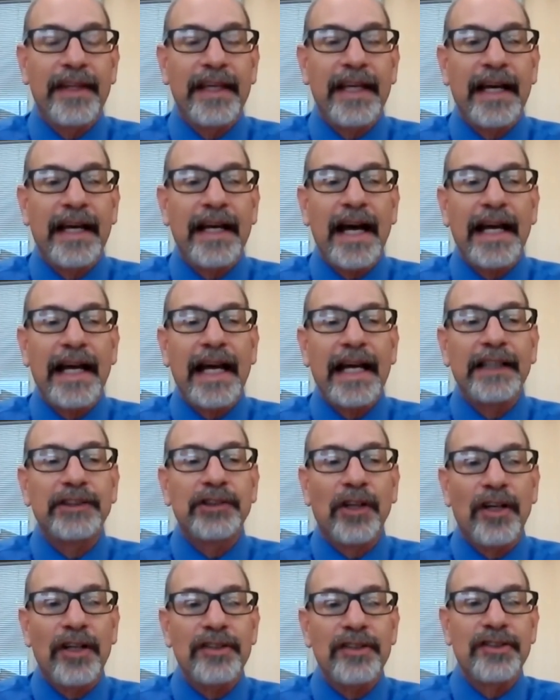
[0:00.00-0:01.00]
The
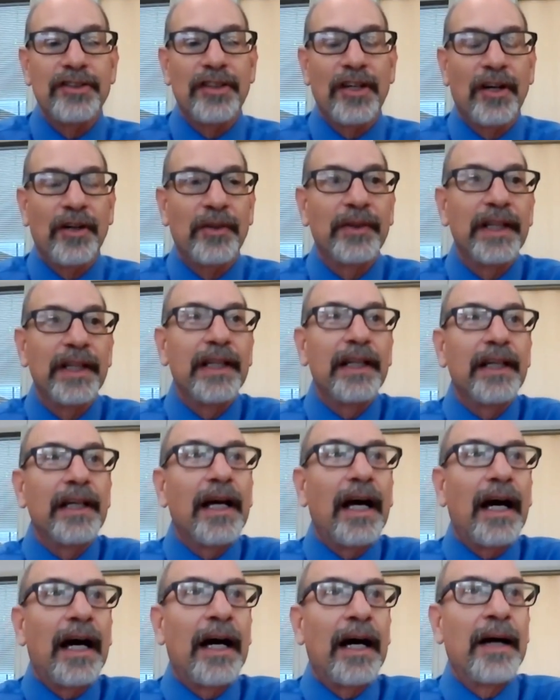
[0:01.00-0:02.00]
NIH also,
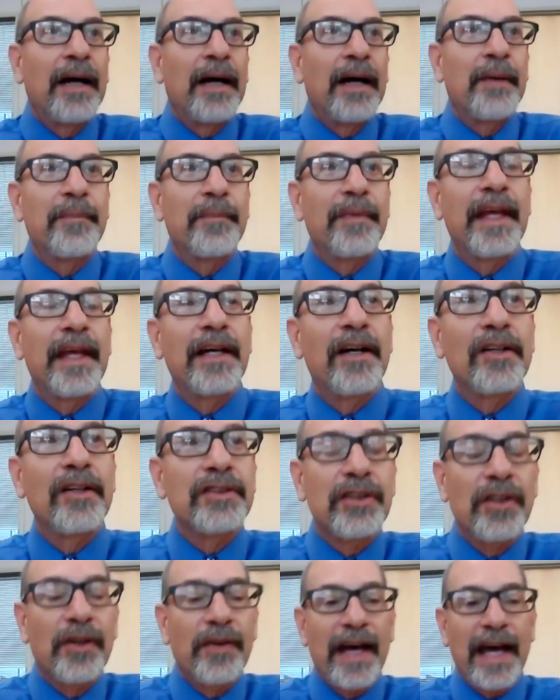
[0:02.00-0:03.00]
they
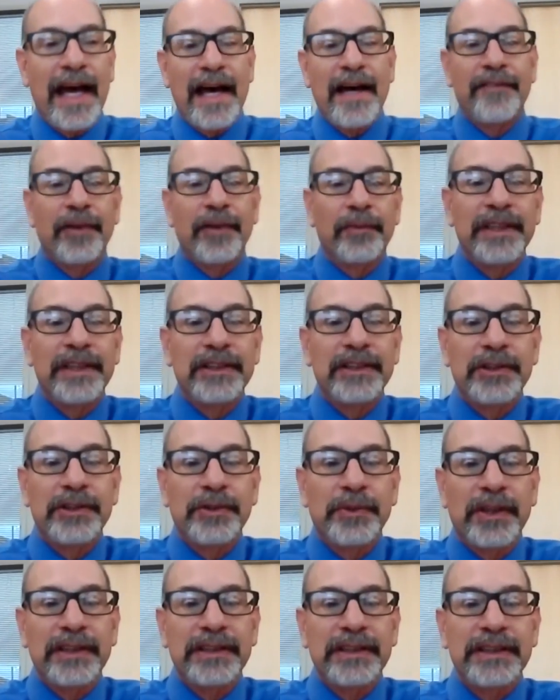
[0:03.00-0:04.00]
also have a
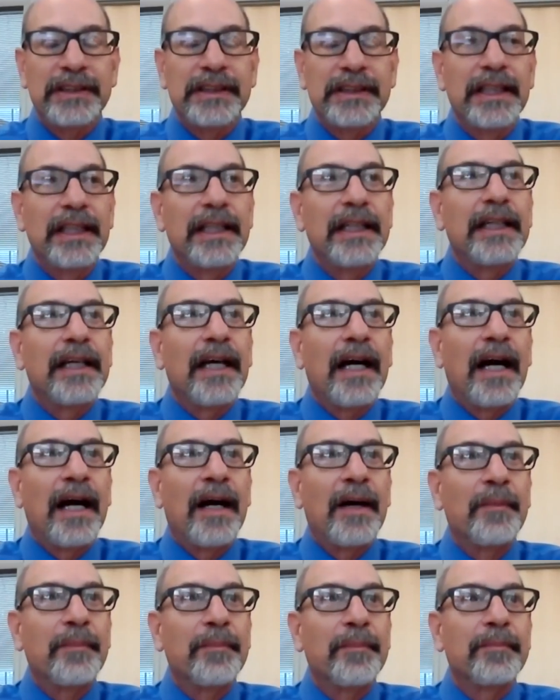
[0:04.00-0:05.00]
resource
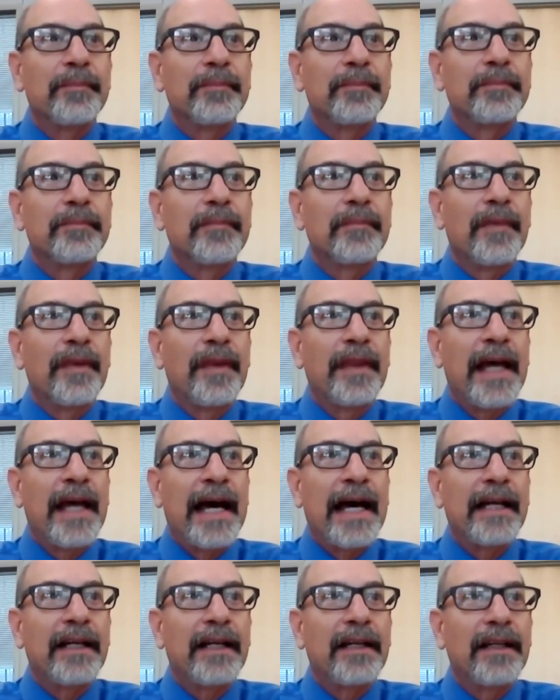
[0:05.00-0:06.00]

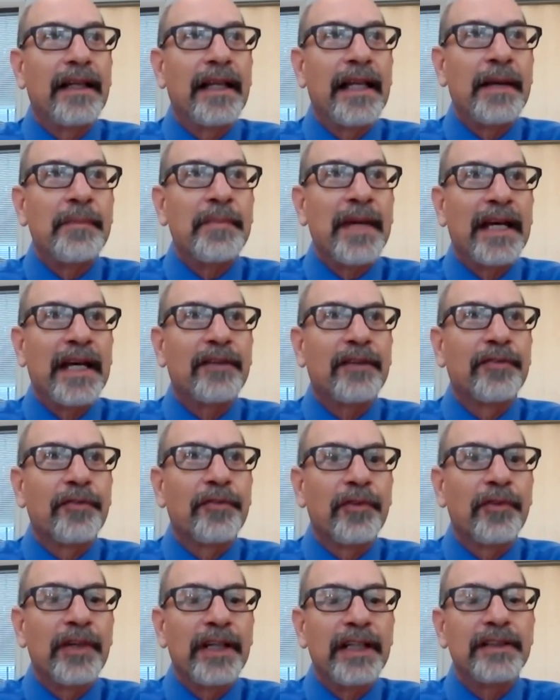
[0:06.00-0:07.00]
that they make
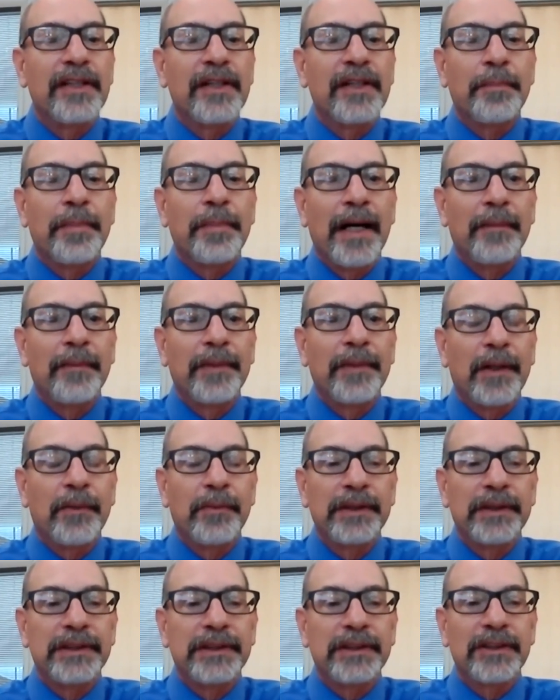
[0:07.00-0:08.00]
free to the public,
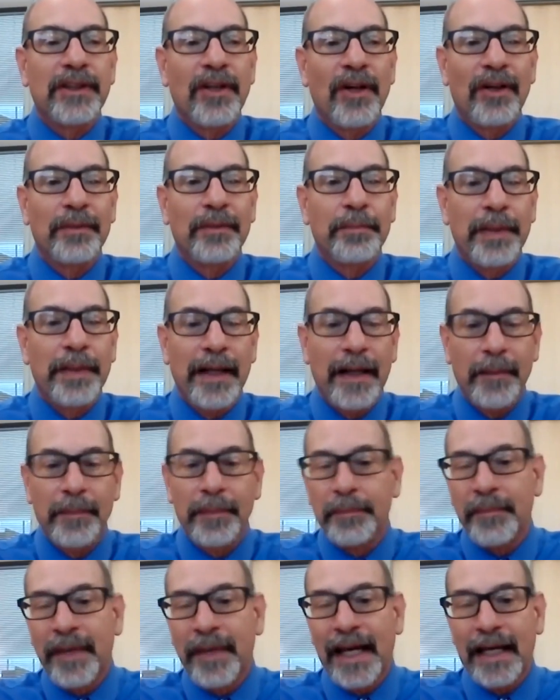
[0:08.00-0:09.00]
which is called
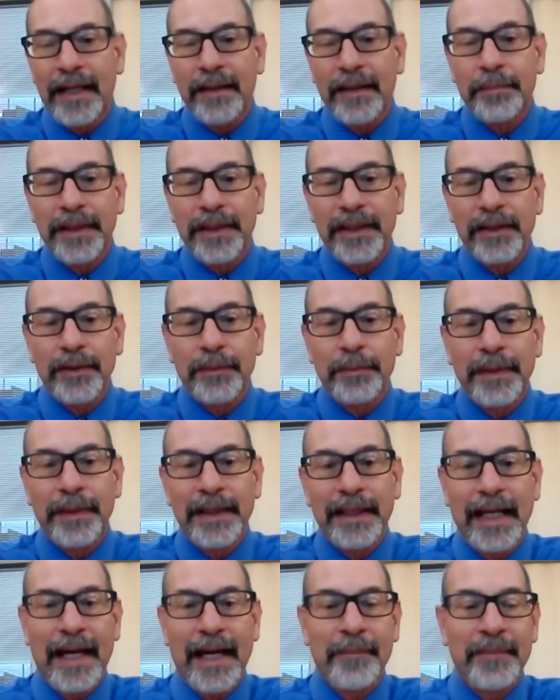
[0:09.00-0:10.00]
PubMed,
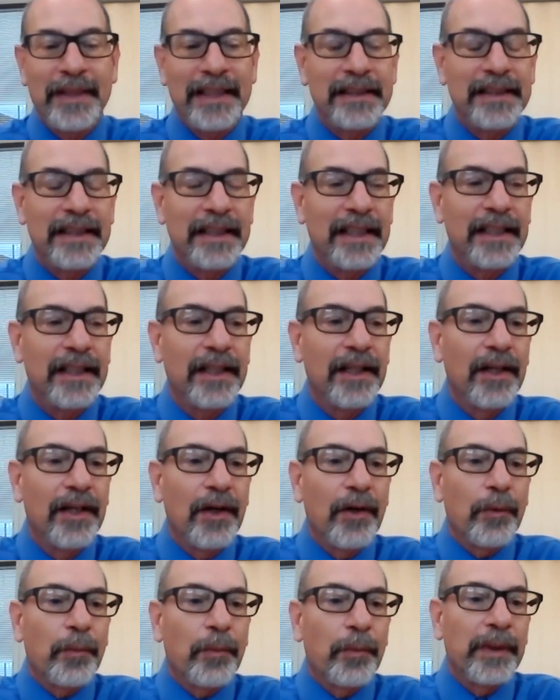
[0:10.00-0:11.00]
P-U-B-M-E-D,
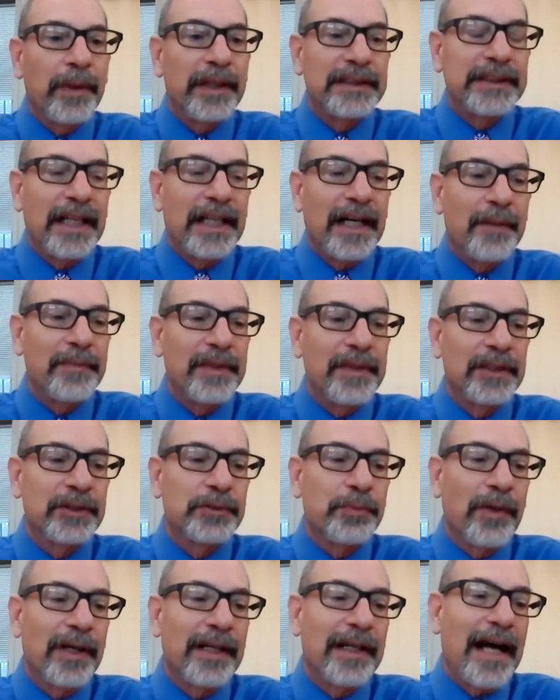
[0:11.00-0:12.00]
which
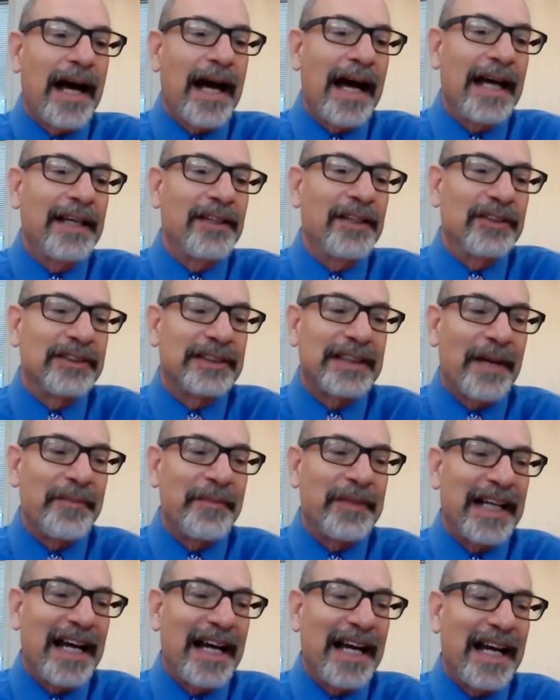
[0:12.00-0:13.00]
is what I used. I
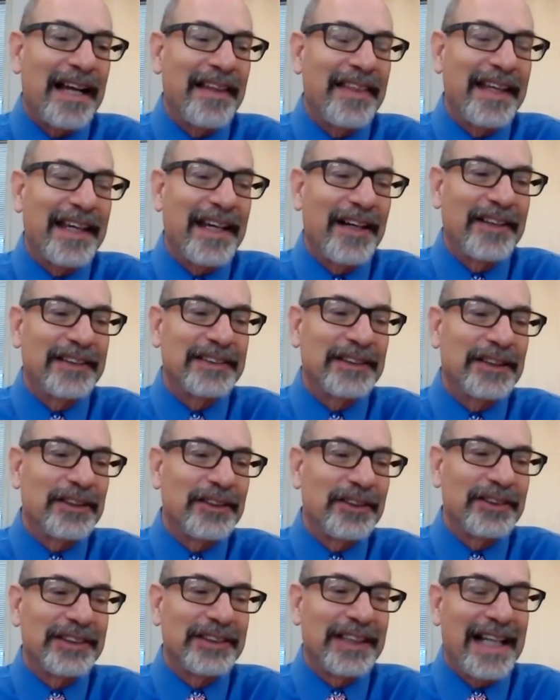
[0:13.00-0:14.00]
mean, I think our
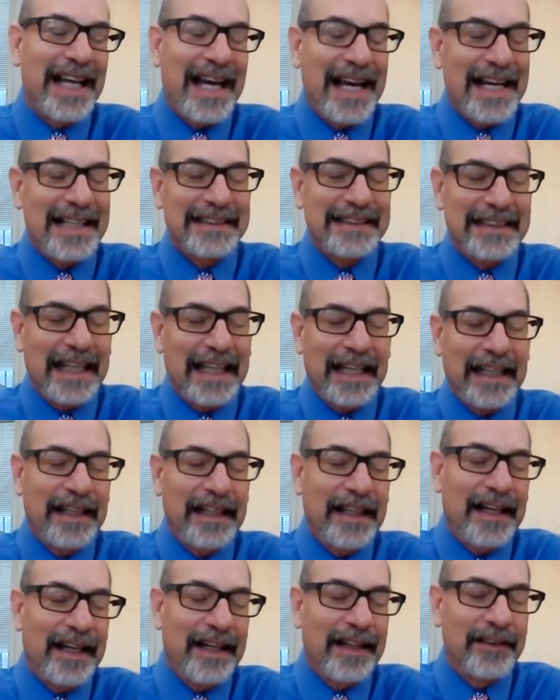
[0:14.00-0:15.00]
institution has
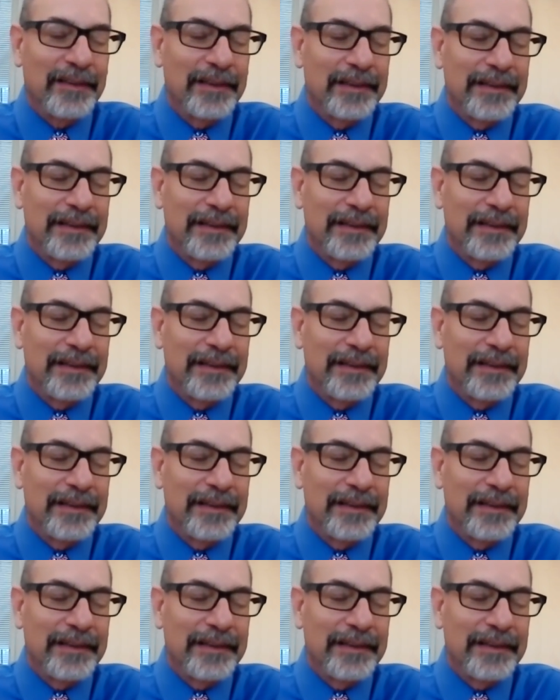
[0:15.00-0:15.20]
a